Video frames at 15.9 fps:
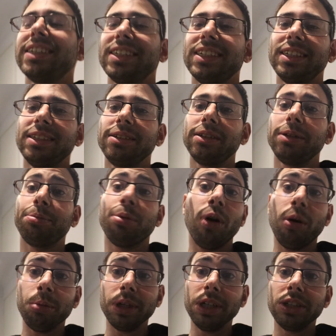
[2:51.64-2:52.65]
it
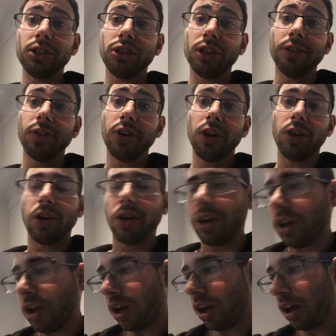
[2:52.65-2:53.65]
probably is, you never know.
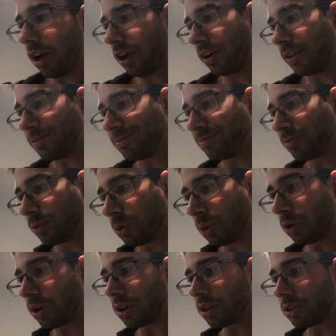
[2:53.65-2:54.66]

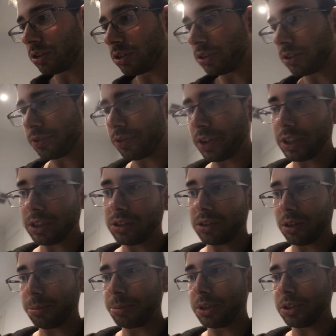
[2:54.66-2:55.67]
We're all gonna turn to freaking
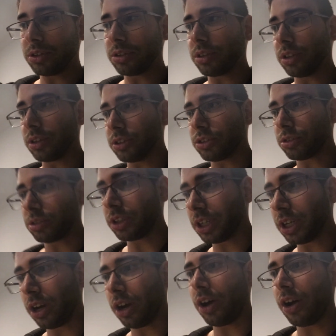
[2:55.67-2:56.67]
zombies, literally.